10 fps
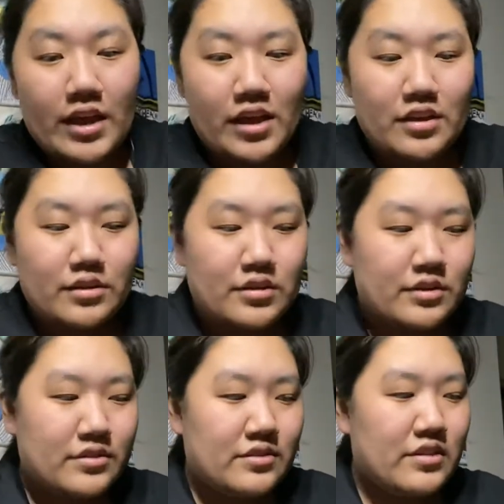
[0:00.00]

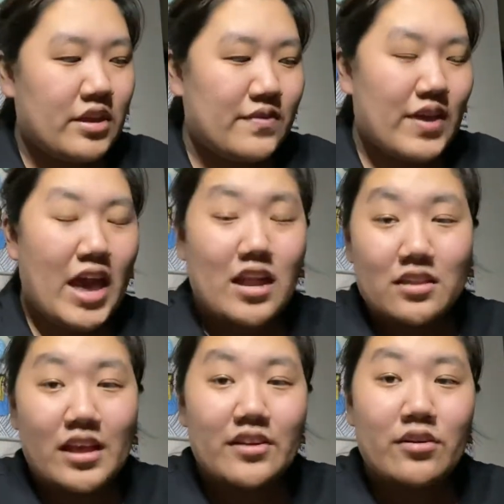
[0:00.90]
And if I had a
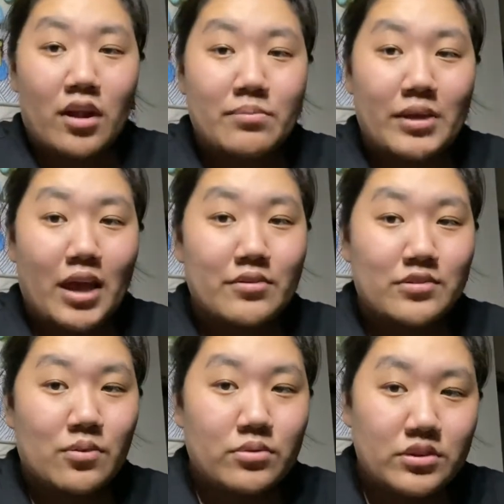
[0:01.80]
lighter on me, I would
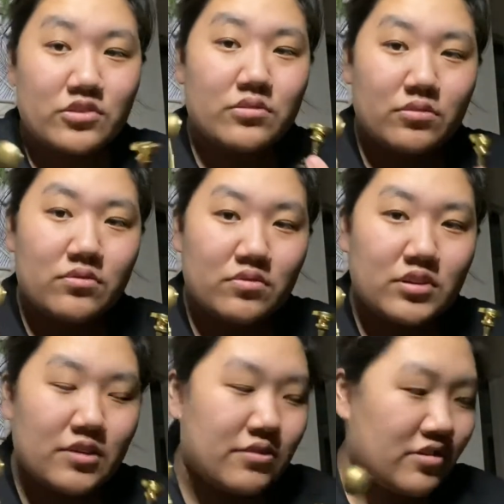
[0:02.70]
totally
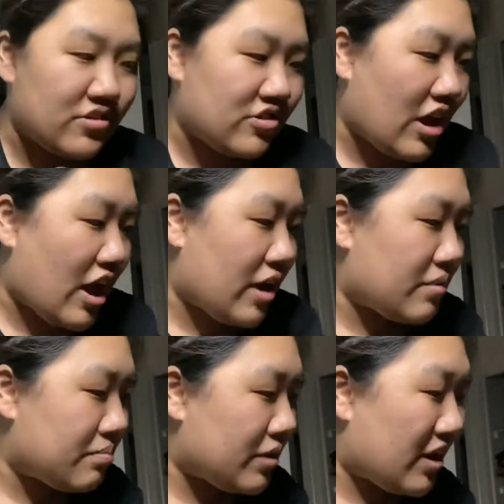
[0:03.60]
give this a try,
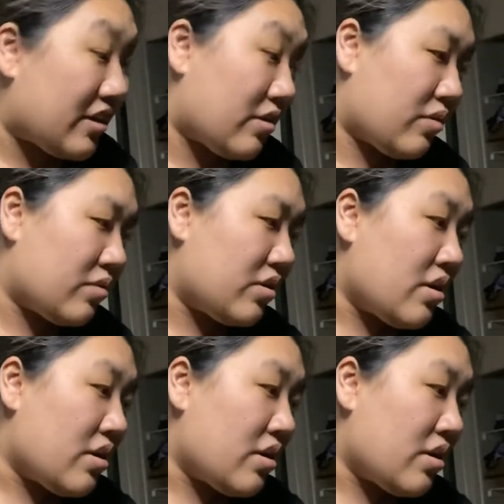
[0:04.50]
but I don't.